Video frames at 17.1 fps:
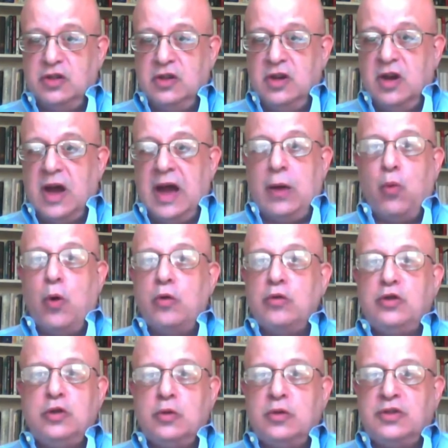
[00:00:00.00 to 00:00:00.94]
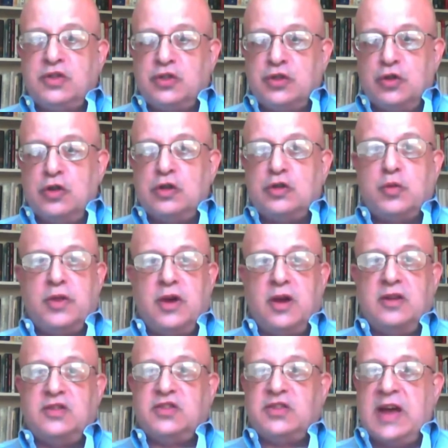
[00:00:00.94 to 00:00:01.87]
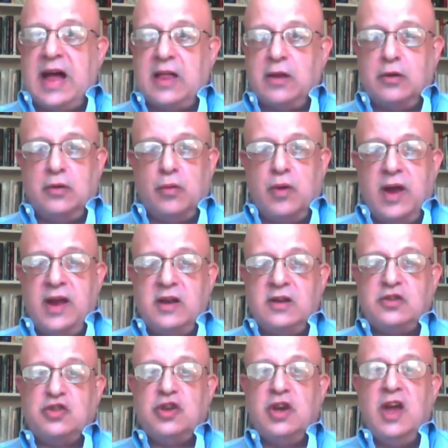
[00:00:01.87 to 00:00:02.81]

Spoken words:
I won't do a search without a salary range.